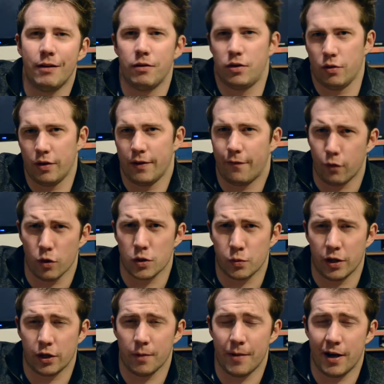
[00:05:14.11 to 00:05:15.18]
during the Force
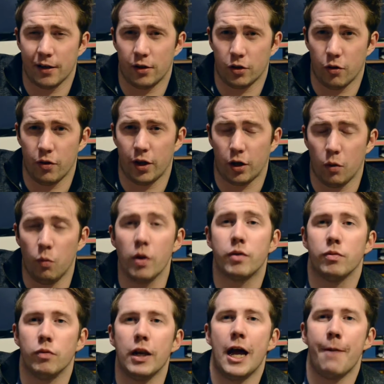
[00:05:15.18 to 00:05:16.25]
Whitaker monologue going like, oh,
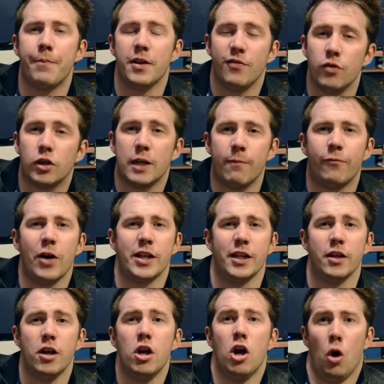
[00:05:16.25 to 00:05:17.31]
what would happen if you keep
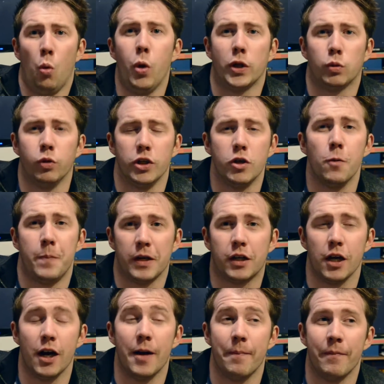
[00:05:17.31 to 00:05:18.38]
fighting? What will you
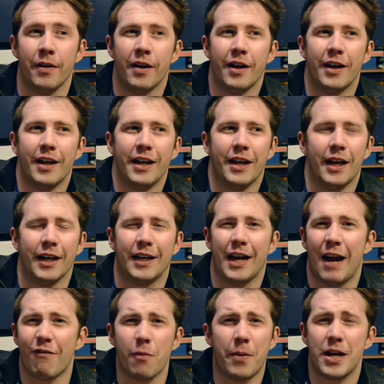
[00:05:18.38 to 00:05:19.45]
become? Like,
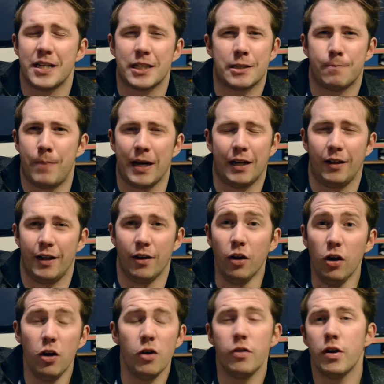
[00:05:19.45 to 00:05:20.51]
everybody's speculating,
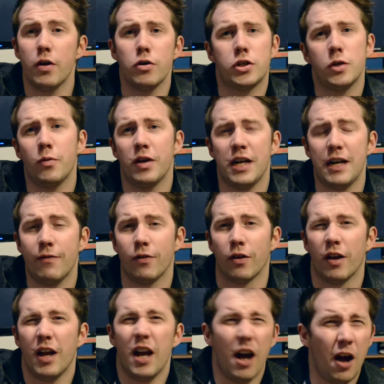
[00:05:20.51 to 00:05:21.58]
oh no, she went
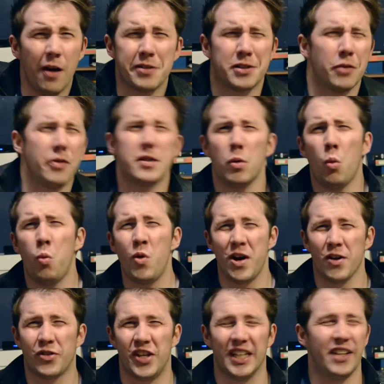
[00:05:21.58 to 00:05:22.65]
evil. Also, there's a
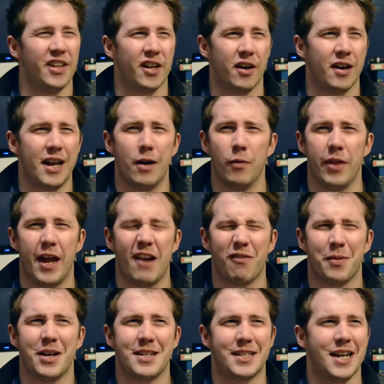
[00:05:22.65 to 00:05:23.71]
weird thing on the internet that
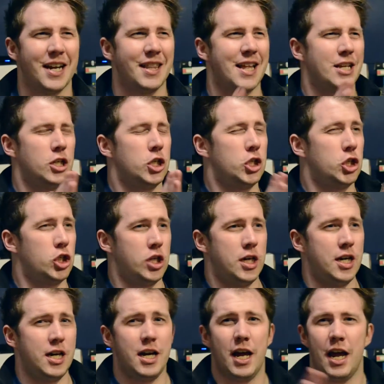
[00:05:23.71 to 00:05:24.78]
everybody's saying that
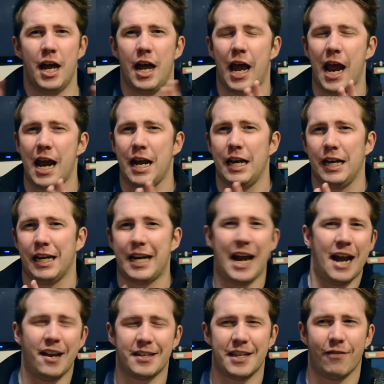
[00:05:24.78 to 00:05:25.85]
she and
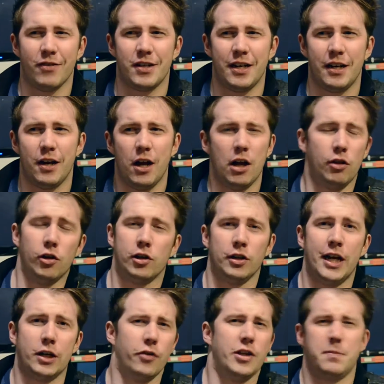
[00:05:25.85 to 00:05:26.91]
Katniss Everdeen look
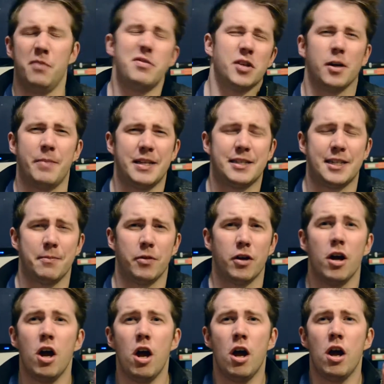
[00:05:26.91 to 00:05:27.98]
alike, or these movies are going to be
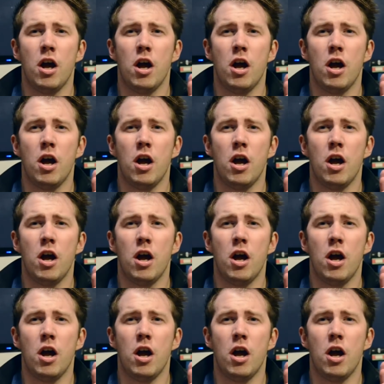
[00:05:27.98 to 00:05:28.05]
similar.